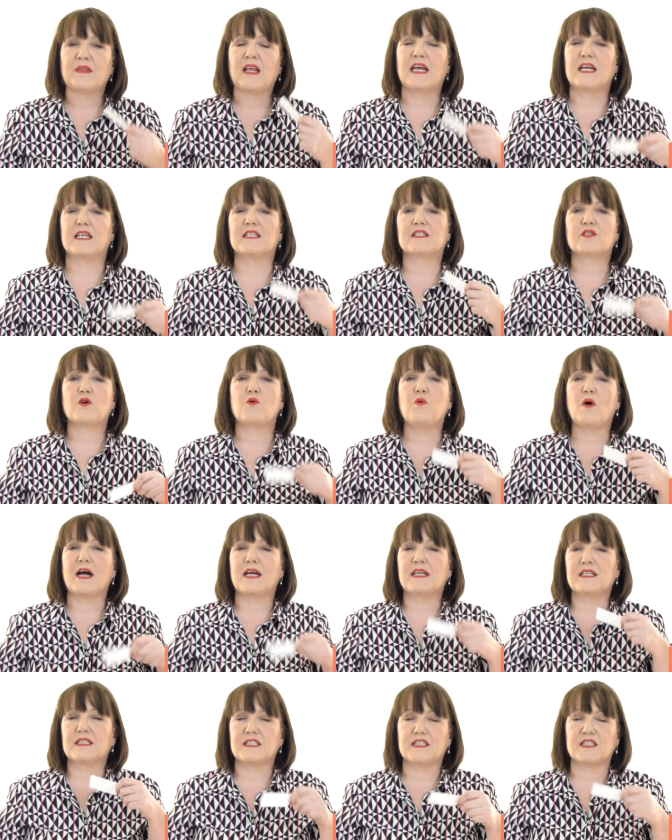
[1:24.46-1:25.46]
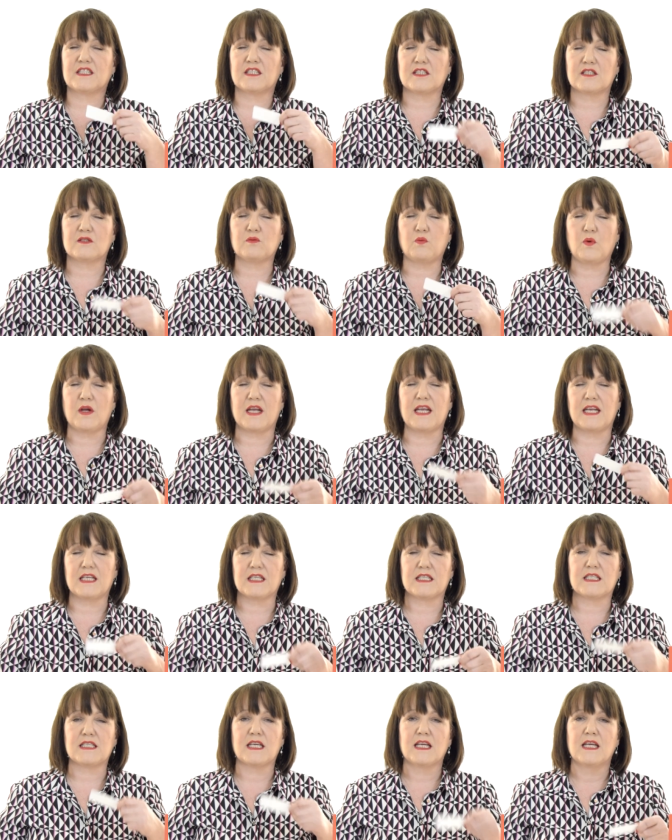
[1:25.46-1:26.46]
it's quite
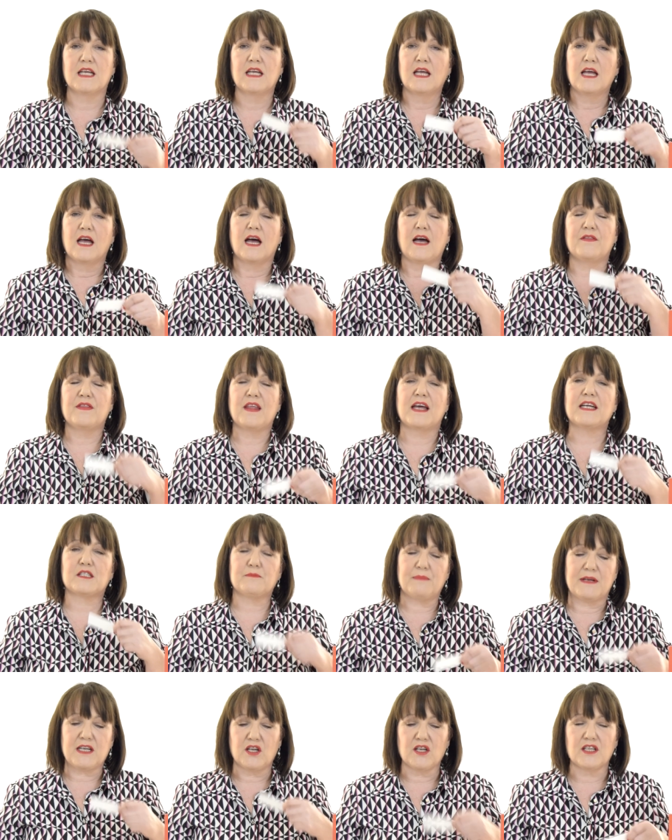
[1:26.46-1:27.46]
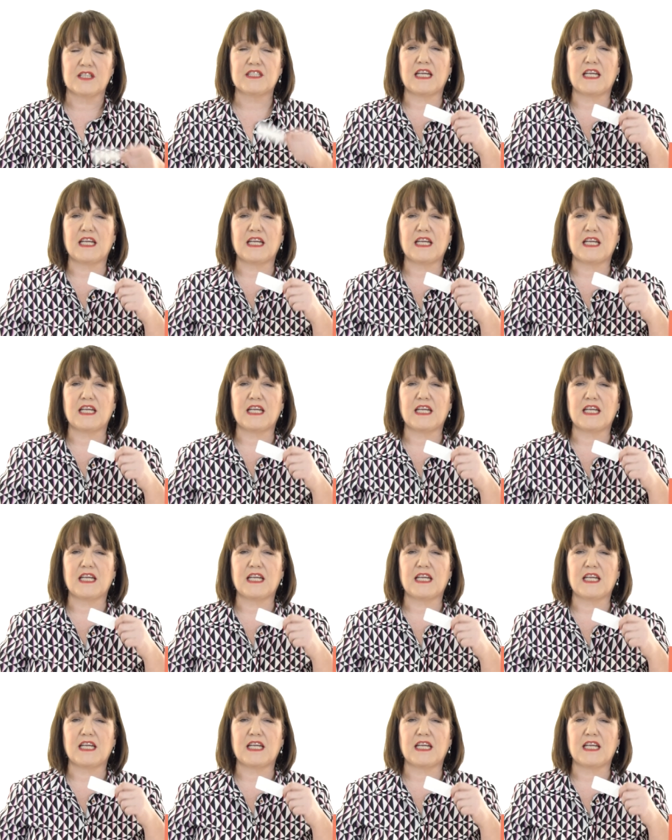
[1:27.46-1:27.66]
sweet, and that's because